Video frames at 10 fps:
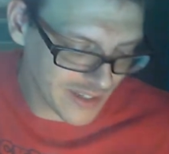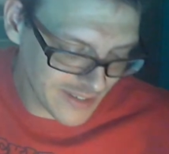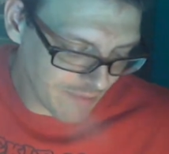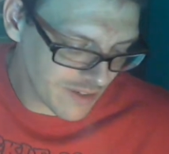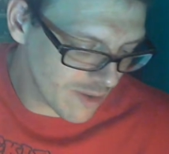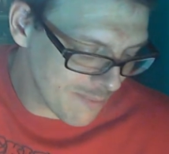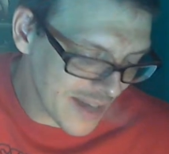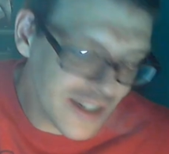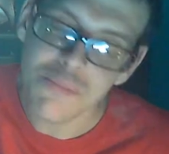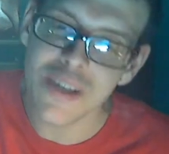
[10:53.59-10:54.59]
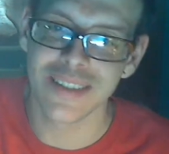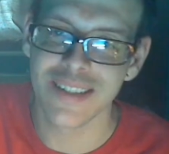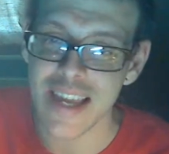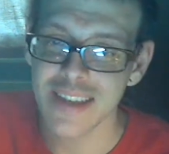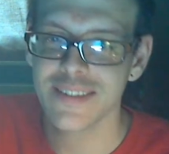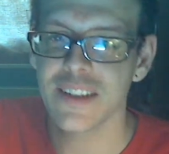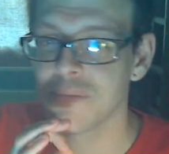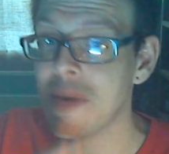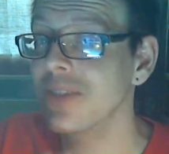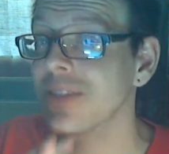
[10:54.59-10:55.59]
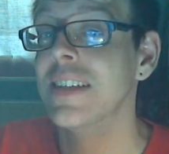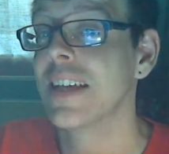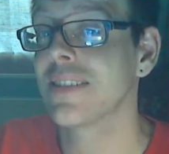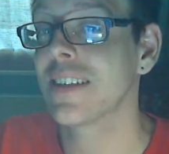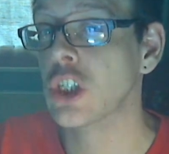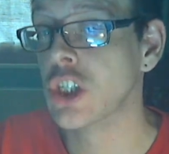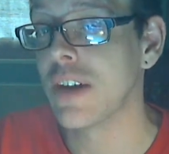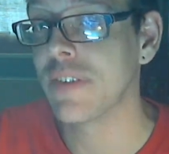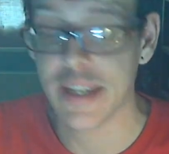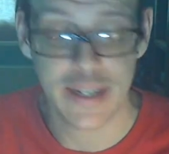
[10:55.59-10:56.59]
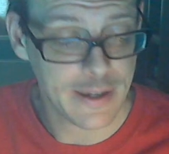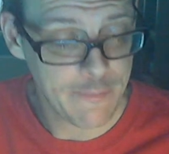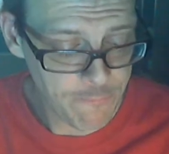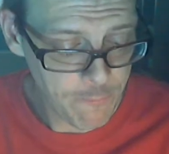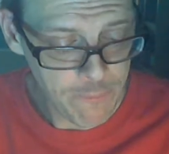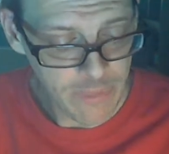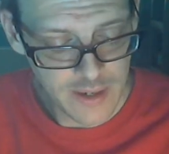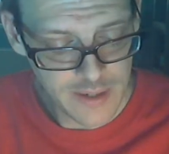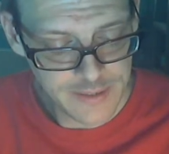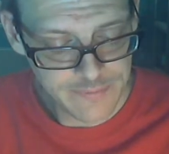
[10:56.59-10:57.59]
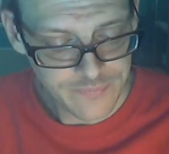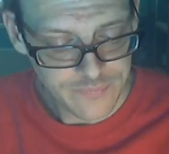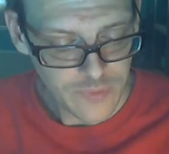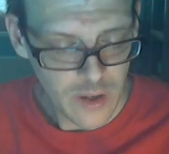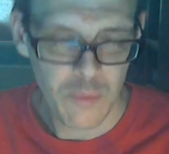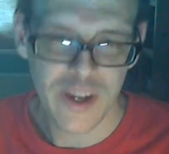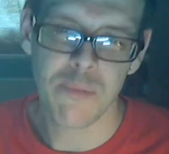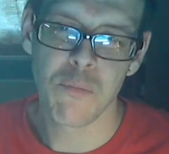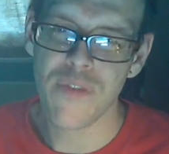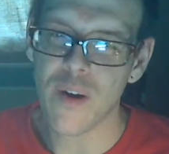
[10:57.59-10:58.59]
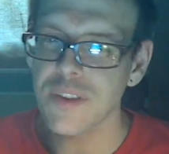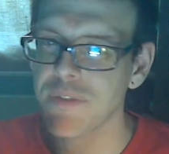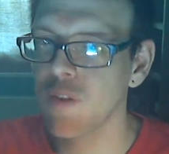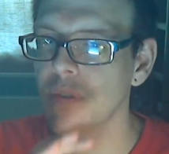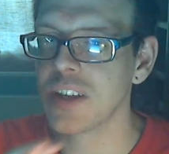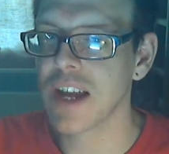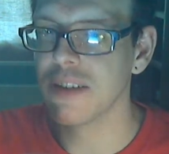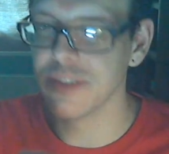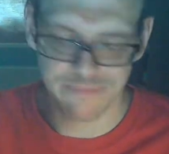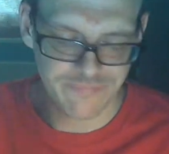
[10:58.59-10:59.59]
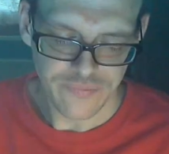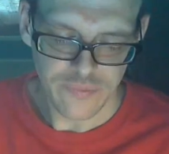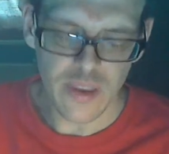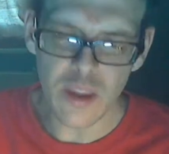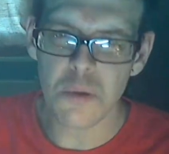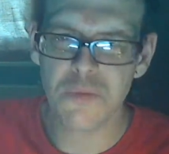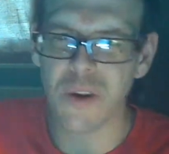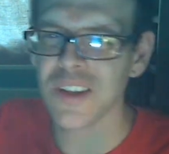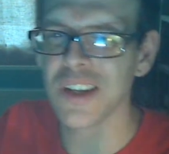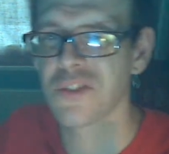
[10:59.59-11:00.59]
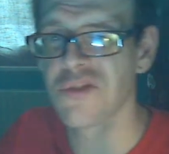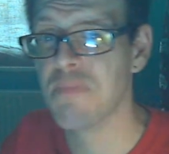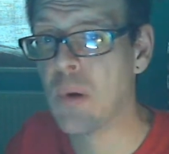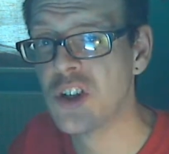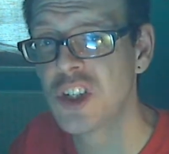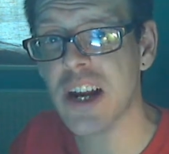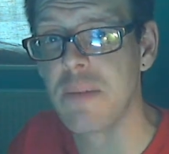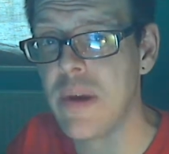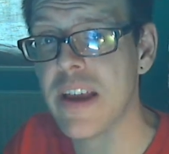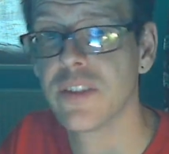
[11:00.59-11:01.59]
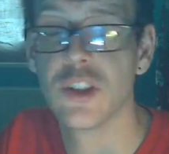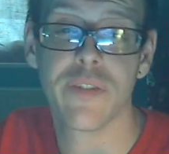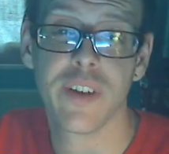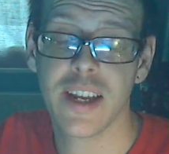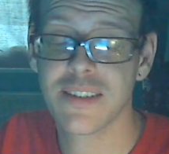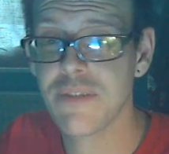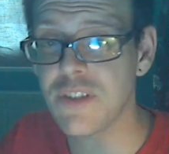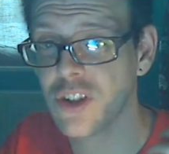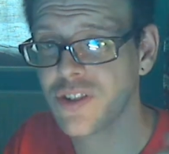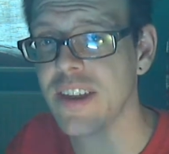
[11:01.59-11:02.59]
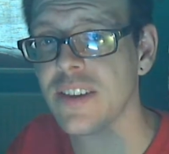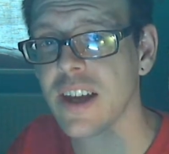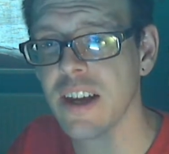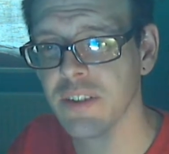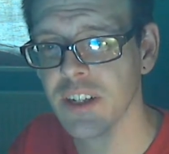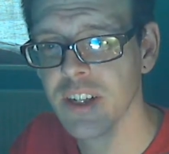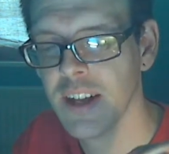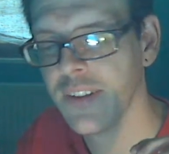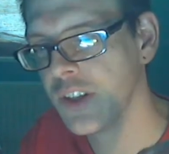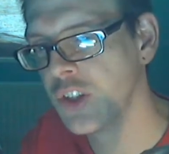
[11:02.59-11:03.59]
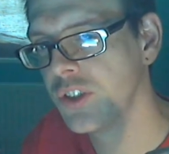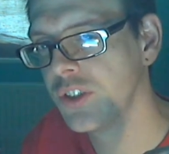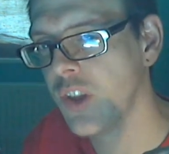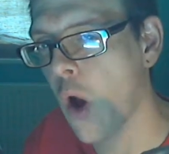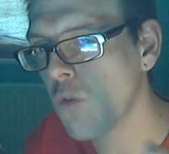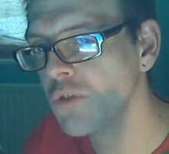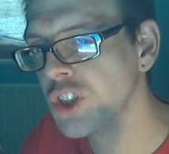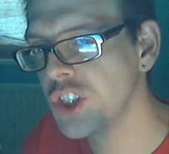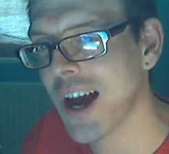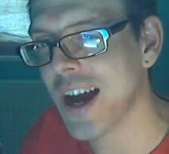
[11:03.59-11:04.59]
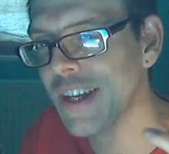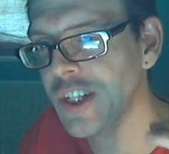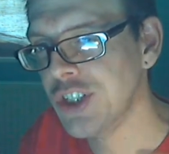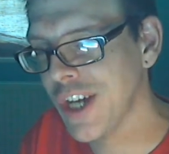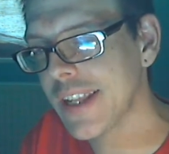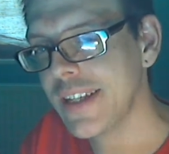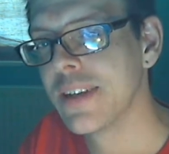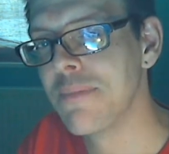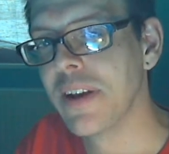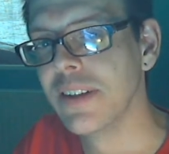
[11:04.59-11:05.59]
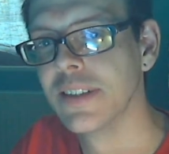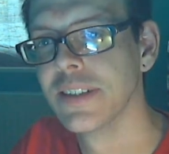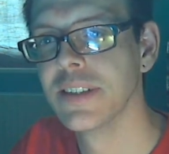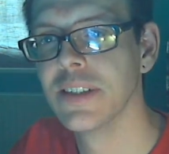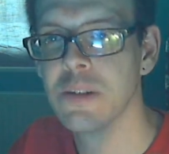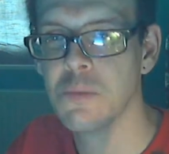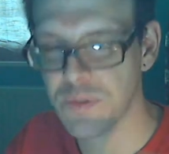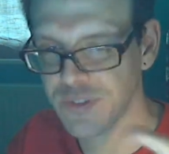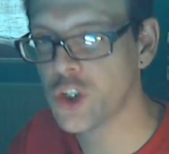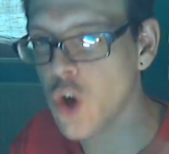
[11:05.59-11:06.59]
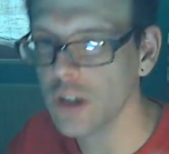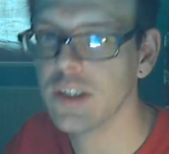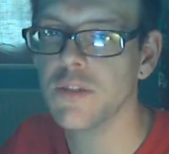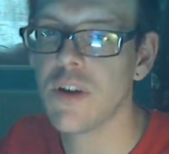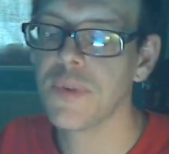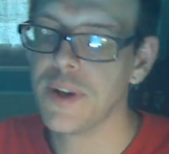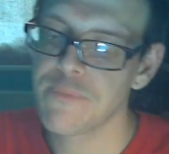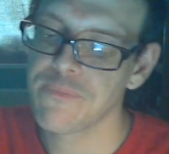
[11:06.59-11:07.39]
It definitely reminds me and tastes, it smells and tastes like a Jaffa cake. We get, without the fluffy kind of a, without the little sponge kind of base the Jaffa have, you're just getting the kind of a, the orange tangy jelly in the middle with the chocolate around it.